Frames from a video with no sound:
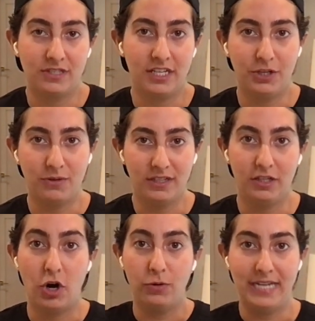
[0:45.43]
that you can
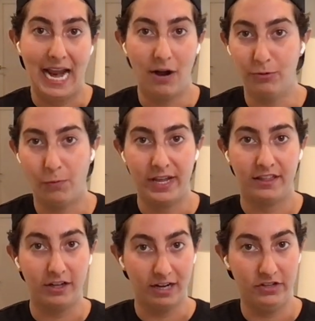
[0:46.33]
go down
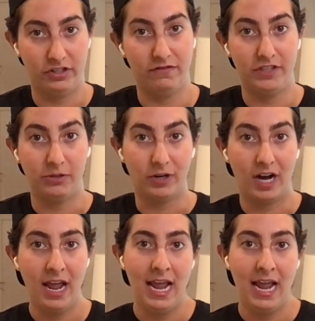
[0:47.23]
with your interviewer